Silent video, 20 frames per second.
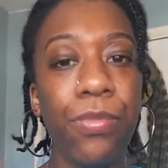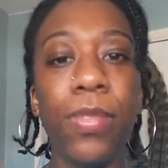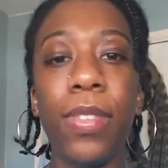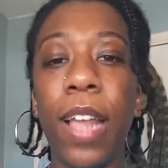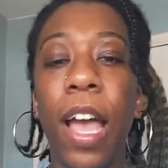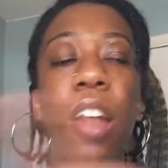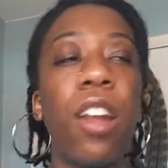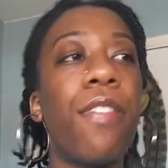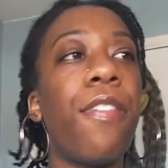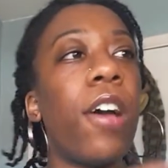
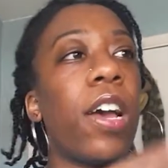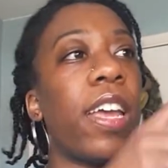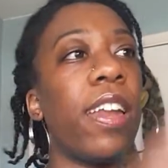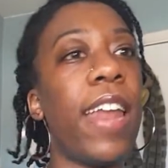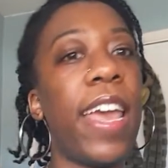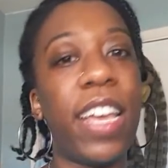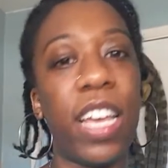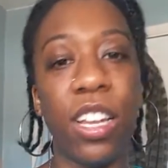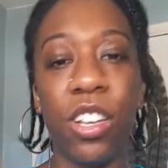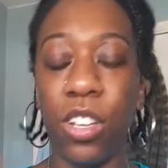How the fuck can
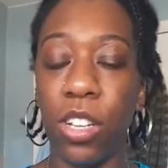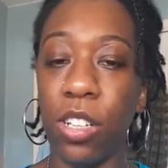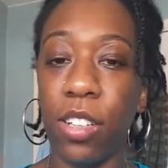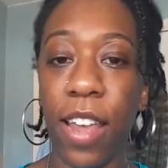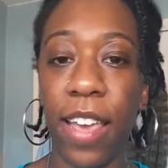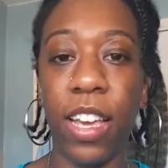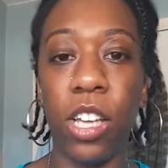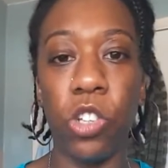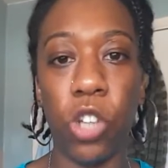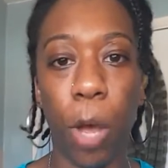they
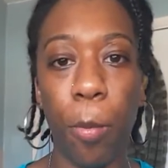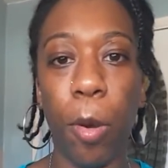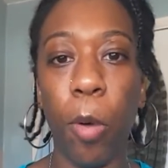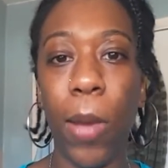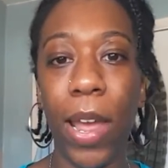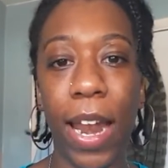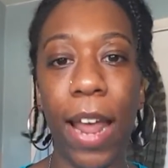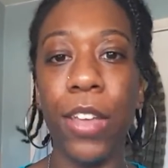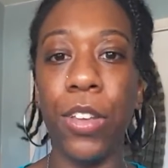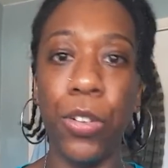take a job
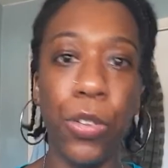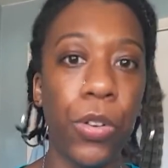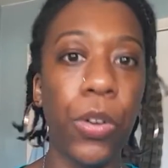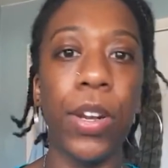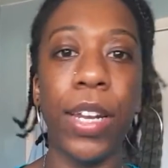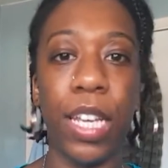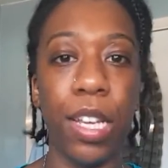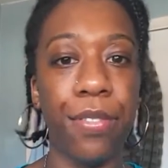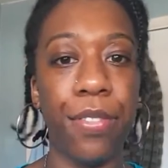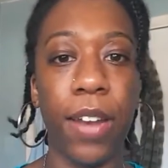away that you
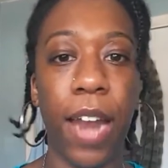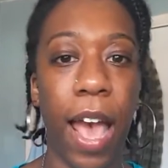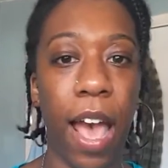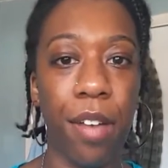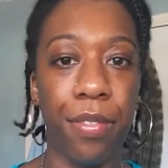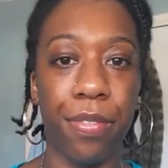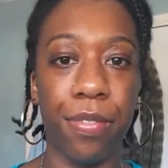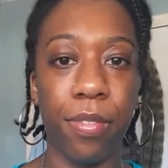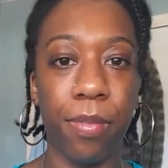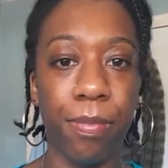don't even have?